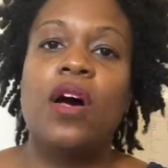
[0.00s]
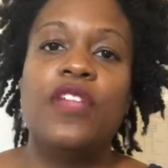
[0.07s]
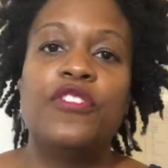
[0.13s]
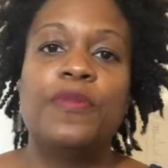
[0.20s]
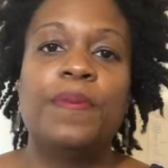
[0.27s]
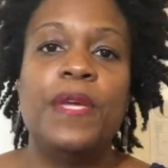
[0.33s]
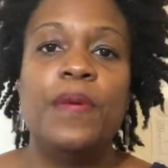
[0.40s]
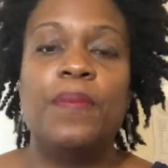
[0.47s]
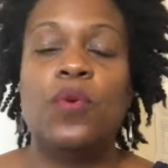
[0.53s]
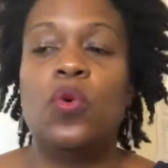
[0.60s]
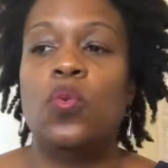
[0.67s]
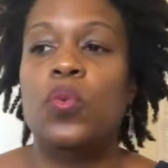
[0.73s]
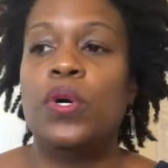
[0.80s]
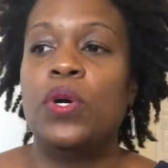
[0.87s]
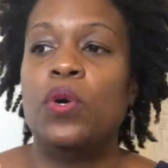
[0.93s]
other people
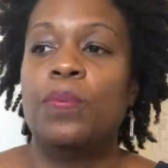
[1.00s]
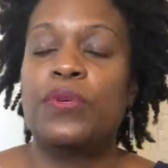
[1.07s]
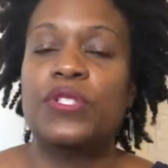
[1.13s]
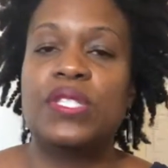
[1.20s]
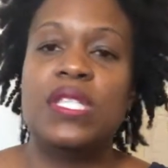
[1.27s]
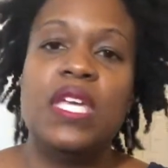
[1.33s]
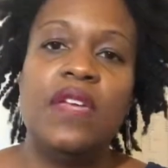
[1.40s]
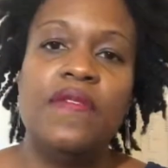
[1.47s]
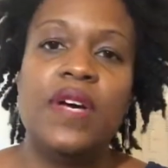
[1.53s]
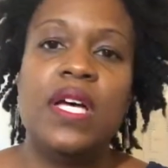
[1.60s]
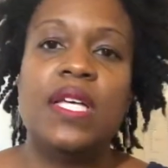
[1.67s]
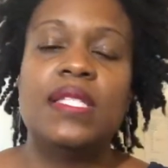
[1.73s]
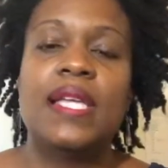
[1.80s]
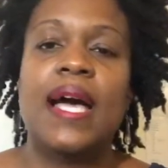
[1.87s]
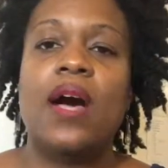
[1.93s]
will perceive
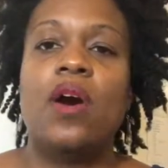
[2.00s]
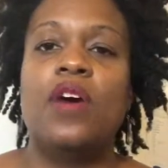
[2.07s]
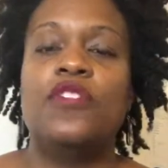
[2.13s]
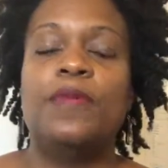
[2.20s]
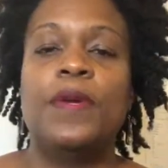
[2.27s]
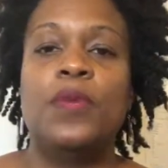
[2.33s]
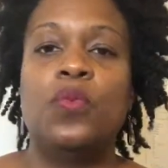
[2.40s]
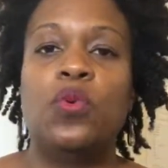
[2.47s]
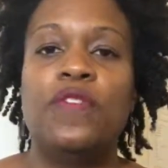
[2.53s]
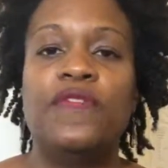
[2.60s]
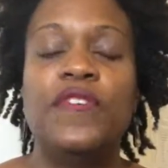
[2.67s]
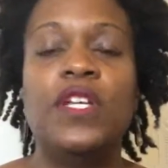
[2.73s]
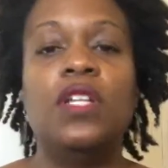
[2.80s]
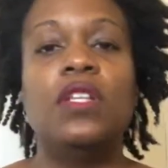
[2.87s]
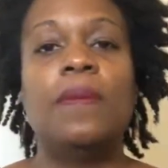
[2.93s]
us, how other people will
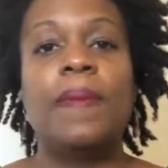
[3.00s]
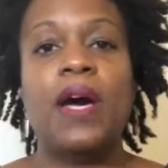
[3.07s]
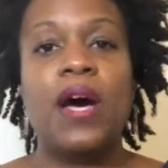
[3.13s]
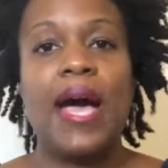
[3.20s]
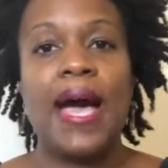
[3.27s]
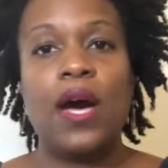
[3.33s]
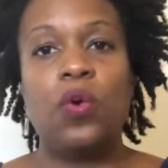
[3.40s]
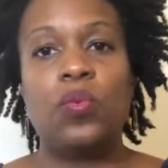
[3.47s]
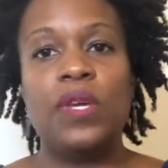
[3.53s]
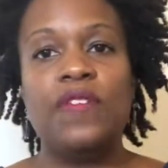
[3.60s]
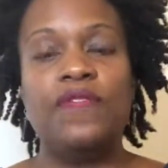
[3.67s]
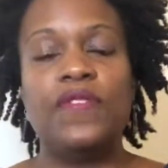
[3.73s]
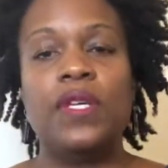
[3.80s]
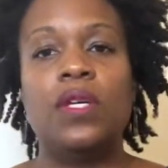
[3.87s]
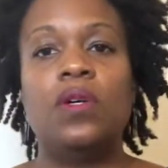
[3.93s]
feel about how we
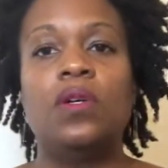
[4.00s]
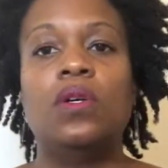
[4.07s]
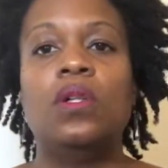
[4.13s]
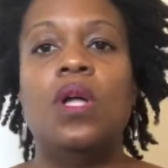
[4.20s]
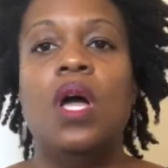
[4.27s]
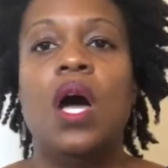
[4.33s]
feel.